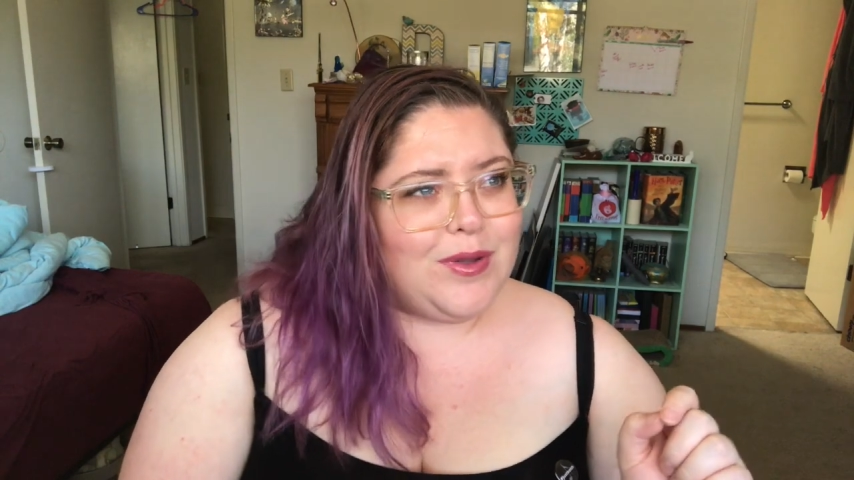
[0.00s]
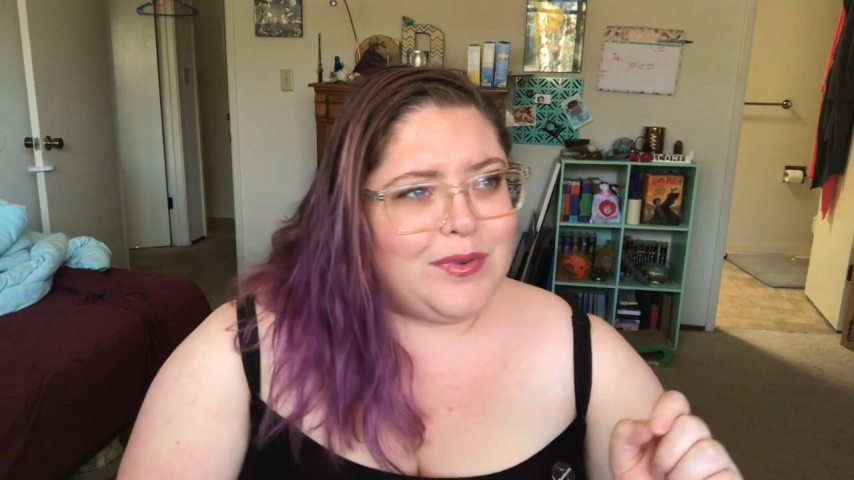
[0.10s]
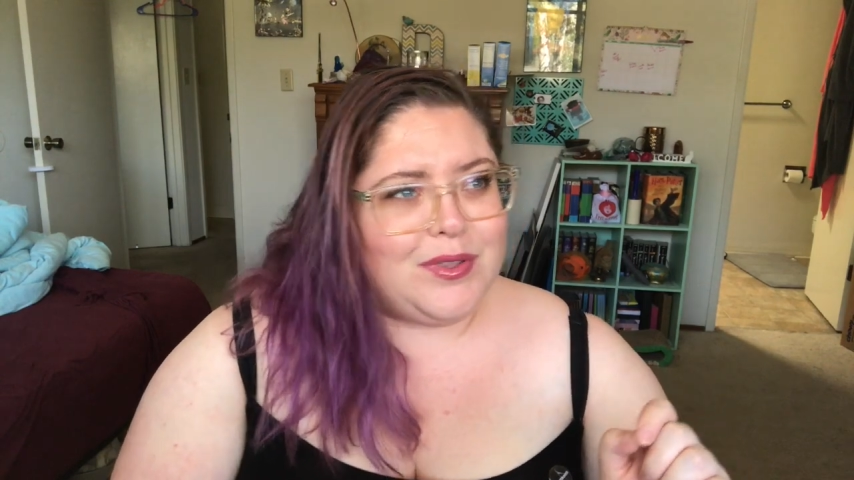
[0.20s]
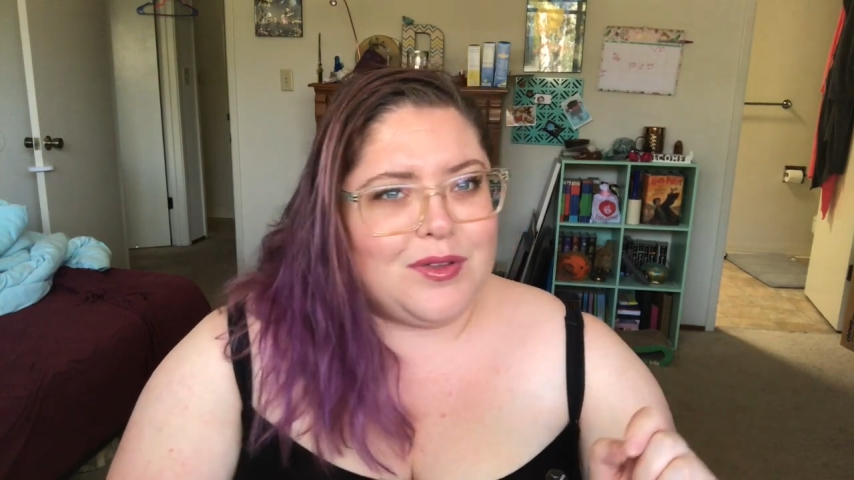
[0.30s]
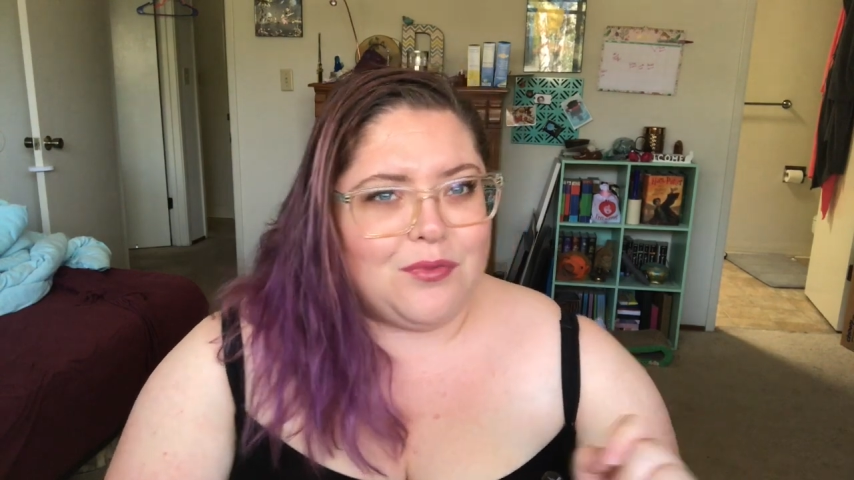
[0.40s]

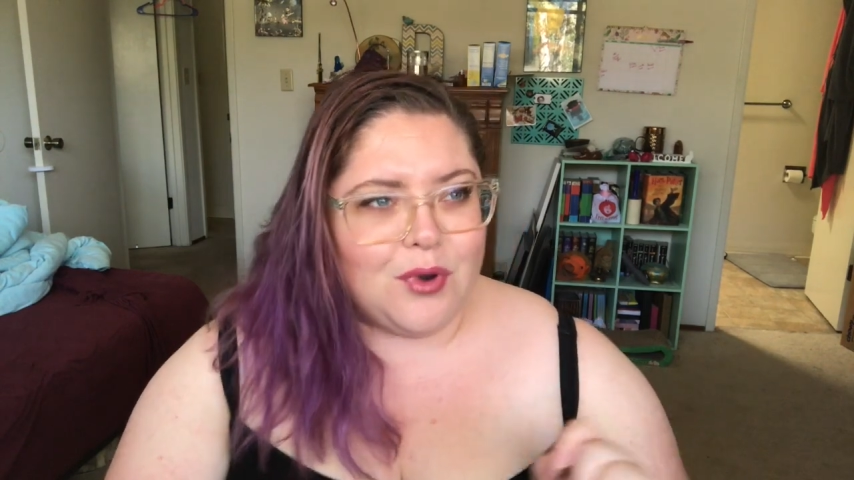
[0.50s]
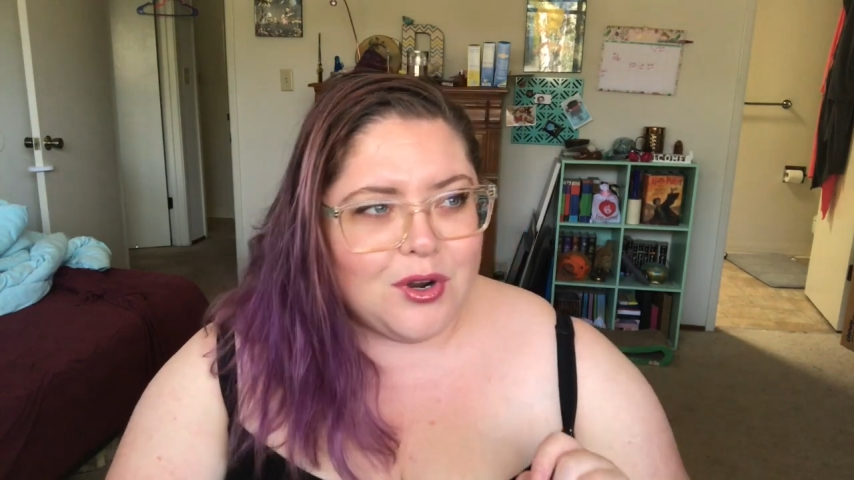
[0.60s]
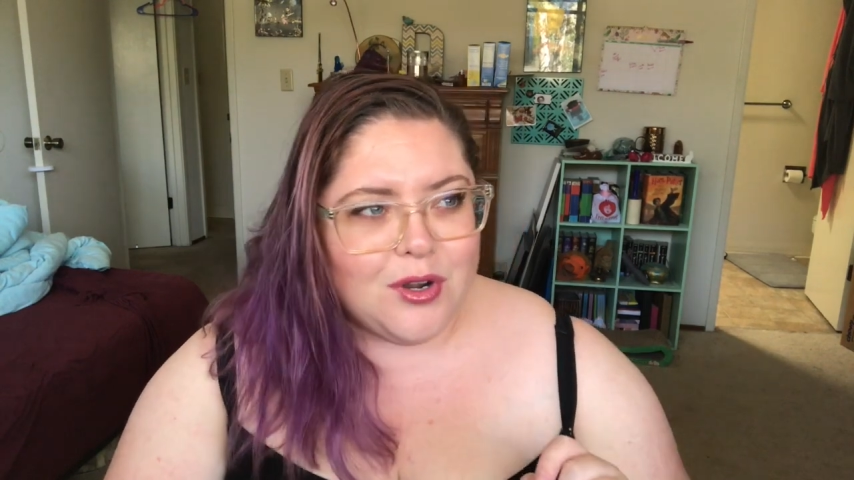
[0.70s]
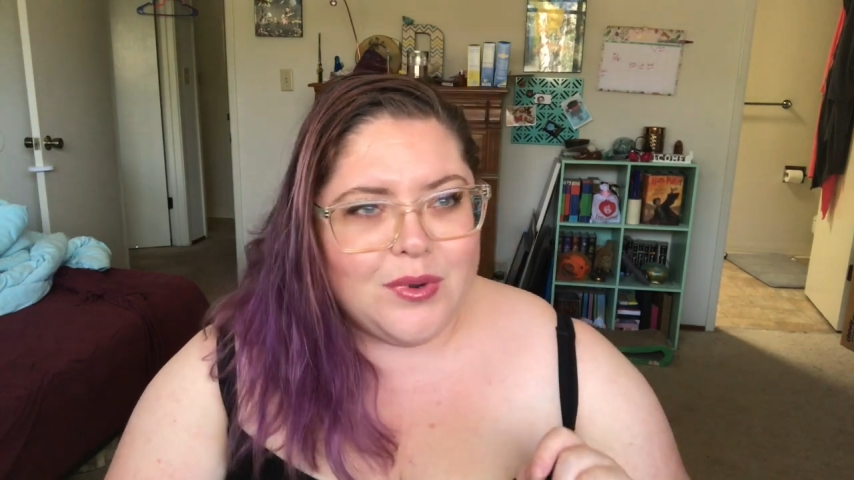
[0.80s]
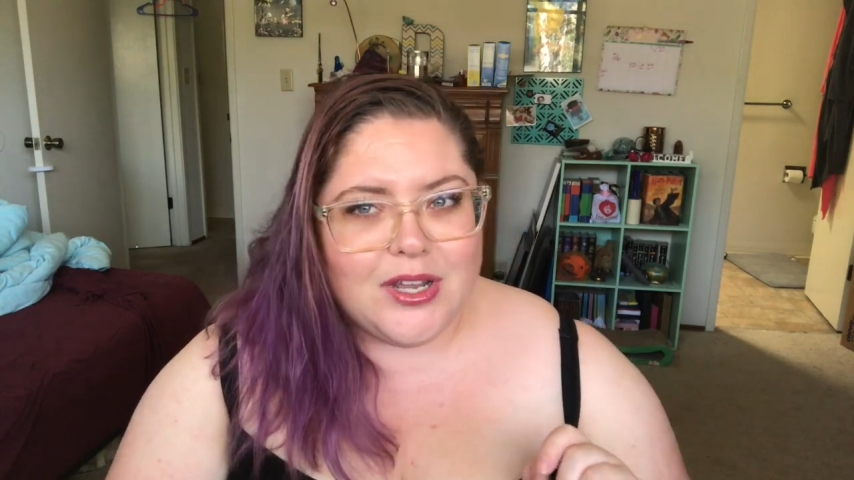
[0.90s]
everything for
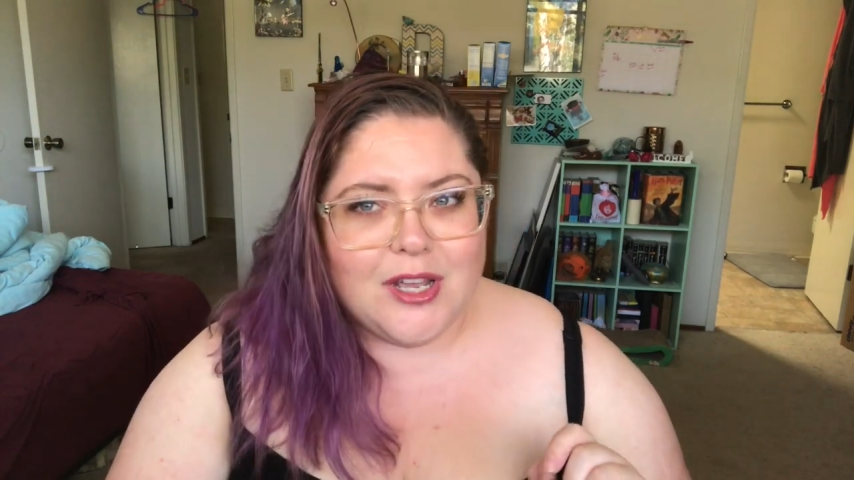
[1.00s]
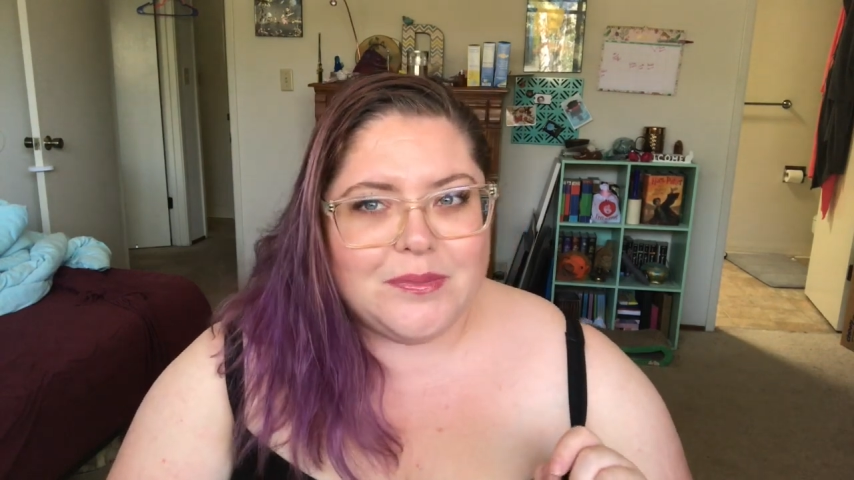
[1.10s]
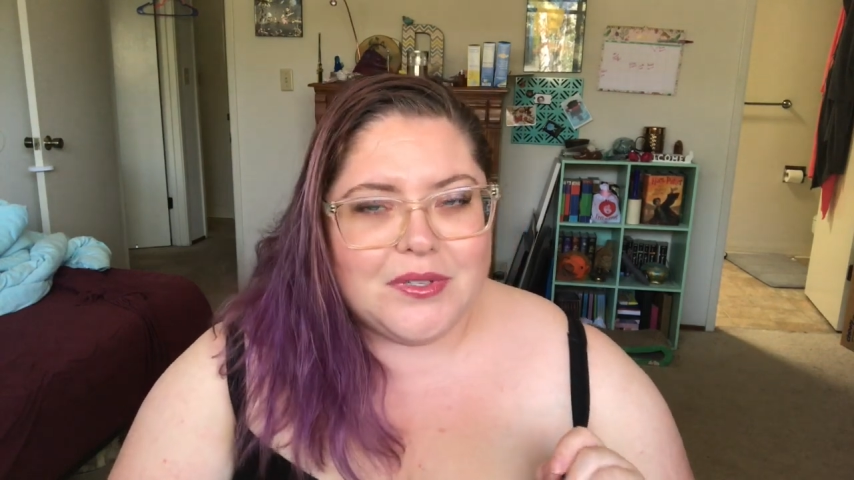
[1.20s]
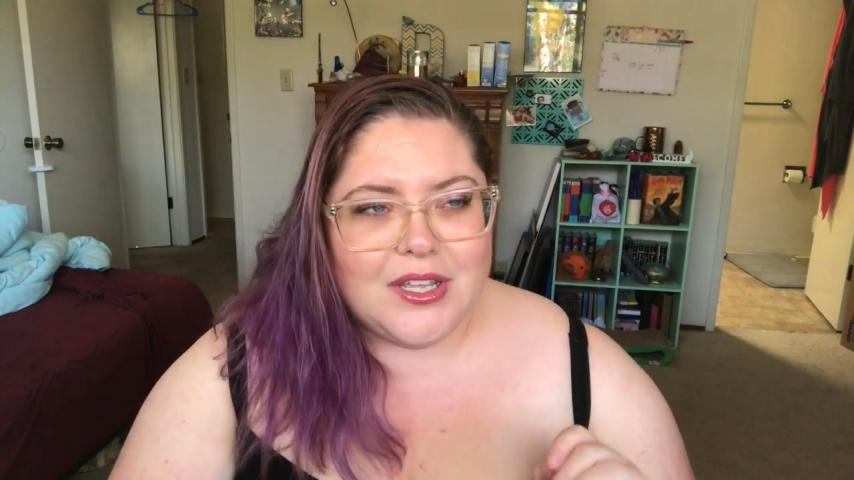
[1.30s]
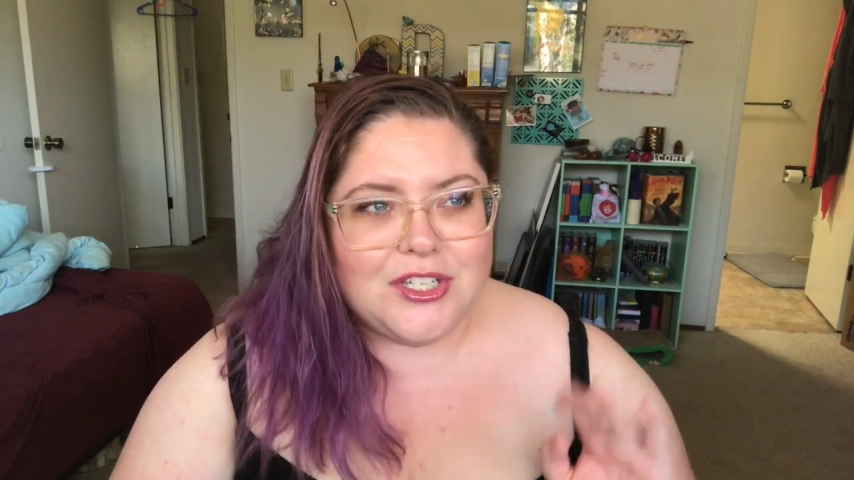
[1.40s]
her when it
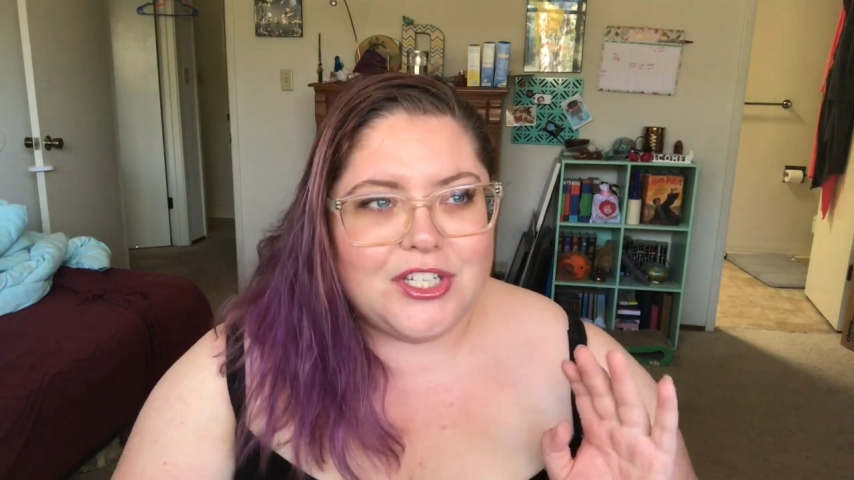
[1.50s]
comes to that.